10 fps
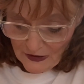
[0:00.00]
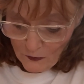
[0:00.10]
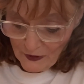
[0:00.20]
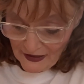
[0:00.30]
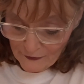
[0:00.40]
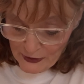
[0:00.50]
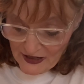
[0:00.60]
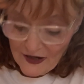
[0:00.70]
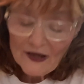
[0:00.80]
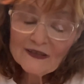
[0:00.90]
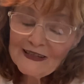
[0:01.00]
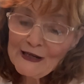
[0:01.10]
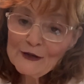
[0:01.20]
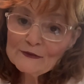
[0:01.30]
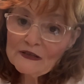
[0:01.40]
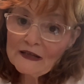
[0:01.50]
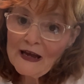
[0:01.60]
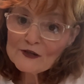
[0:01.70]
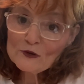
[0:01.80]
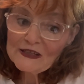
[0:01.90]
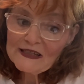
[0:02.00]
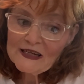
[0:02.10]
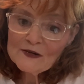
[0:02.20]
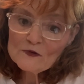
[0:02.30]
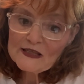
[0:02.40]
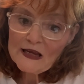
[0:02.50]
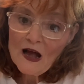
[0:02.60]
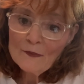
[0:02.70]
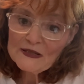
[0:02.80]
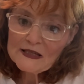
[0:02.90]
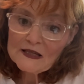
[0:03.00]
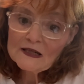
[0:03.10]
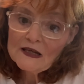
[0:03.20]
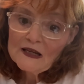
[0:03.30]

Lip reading: whenever the actual intent was the opposite.